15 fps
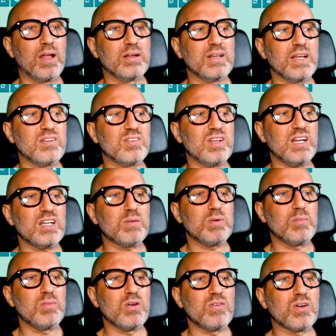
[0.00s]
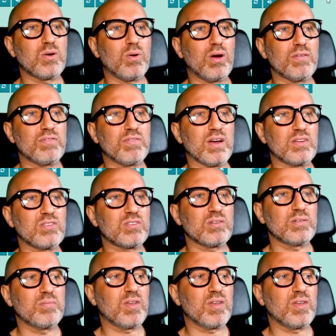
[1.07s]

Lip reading: They seem to be moving quite fast.